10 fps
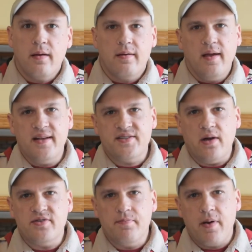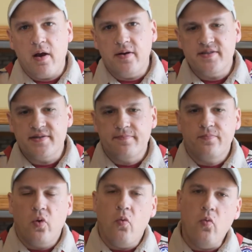Hey Scouts and parents,
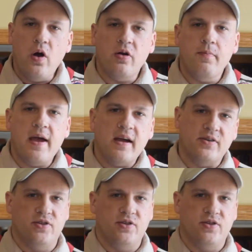welcome back